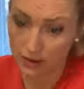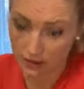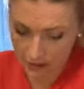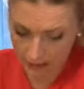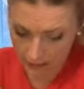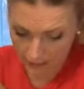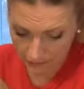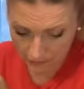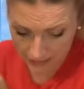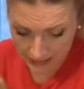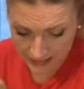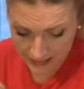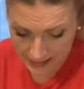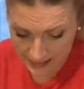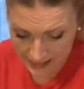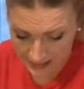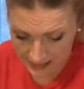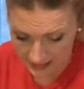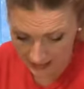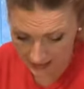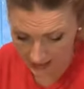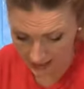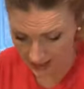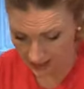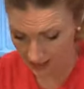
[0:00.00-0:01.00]
life
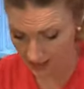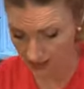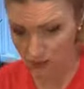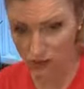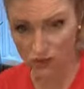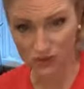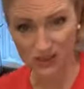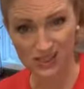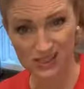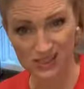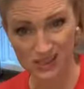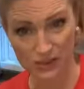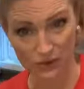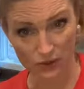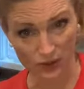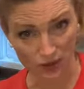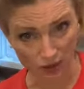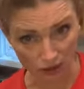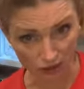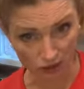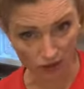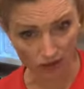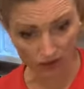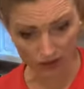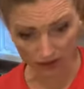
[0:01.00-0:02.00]
easy, and then you can see how
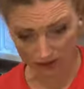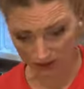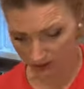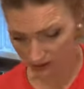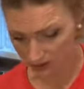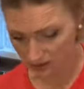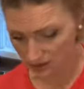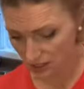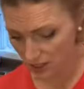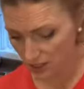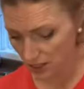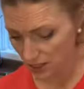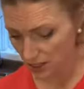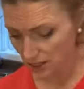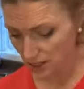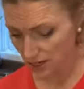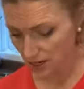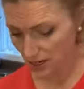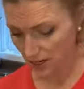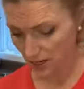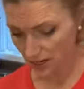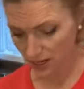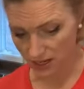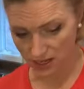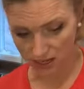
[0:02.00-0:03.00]
healthy it is.
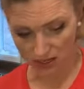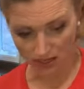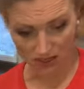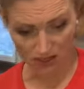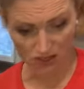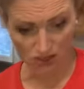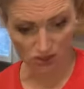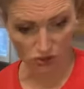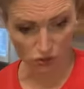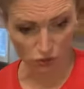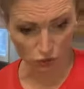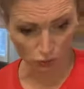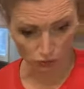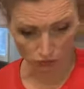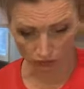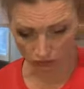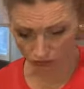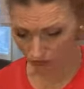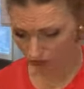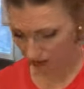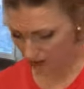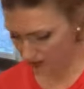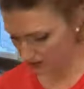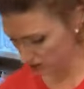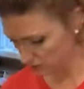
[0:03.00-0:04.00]
And then it's super
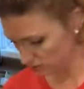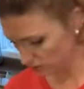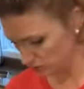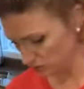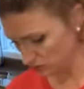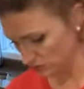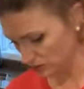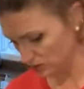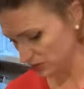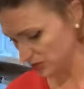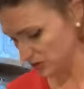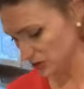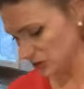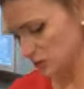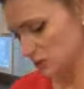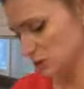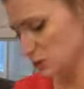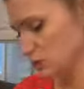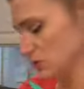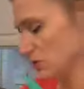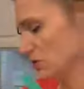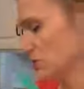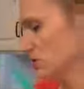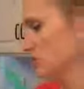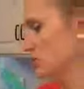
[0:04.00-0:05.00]
flexible because
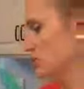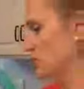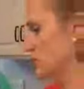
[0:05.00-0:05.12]
what we'll